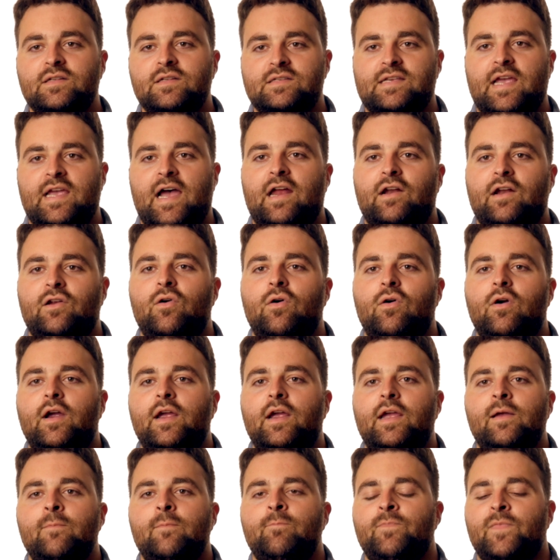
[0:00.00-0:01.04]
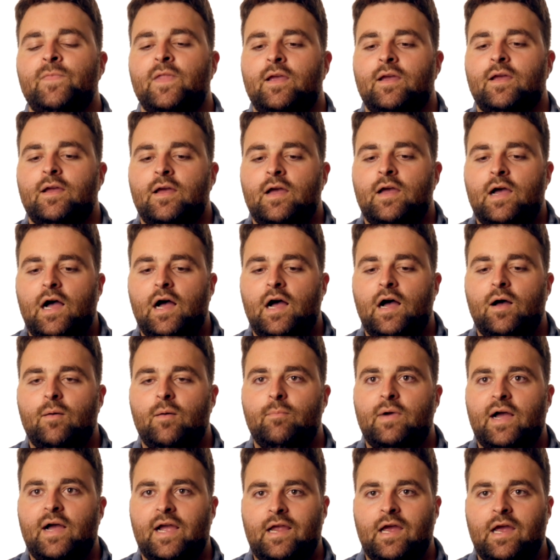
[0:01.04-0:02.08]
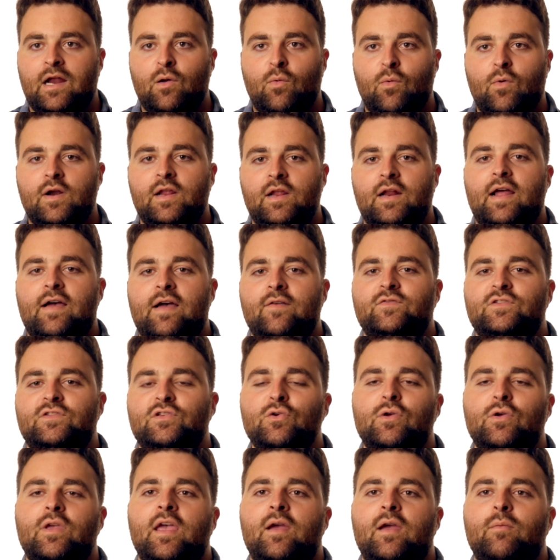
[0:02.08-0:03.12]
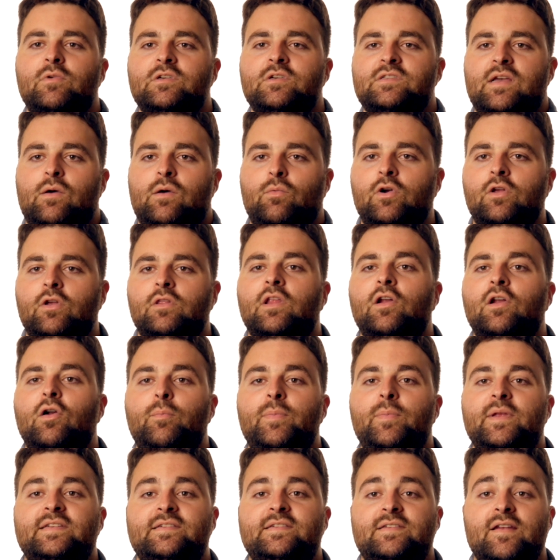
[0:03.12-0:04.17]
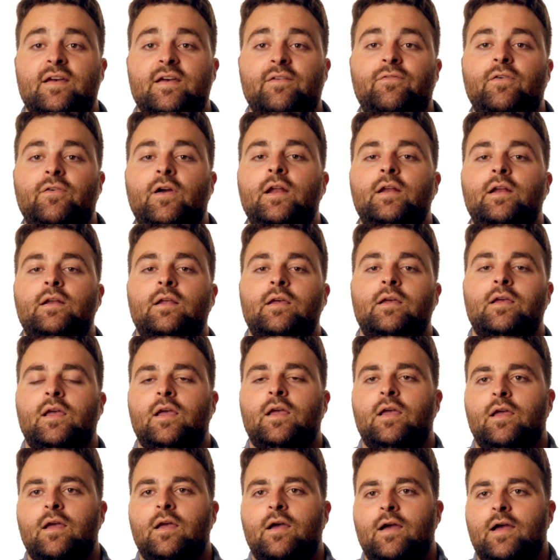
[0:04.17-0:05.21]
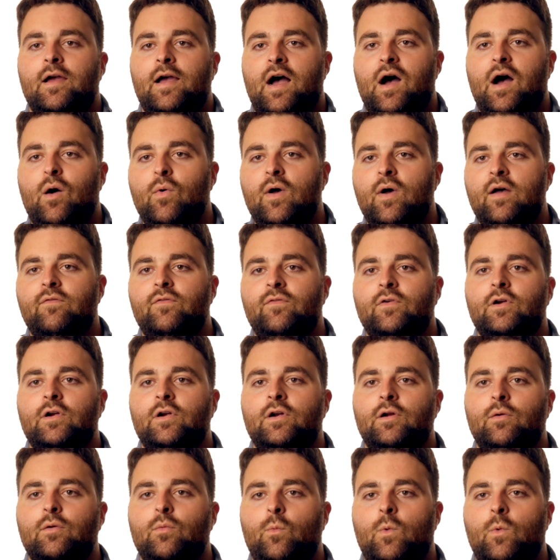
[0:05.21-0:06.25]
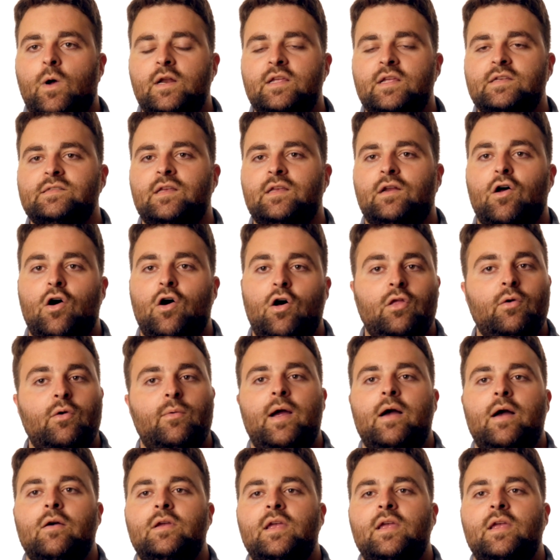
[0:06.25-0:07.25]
this category. I kind of wanted to have two cameras that were a little bit different. However, one is an all-around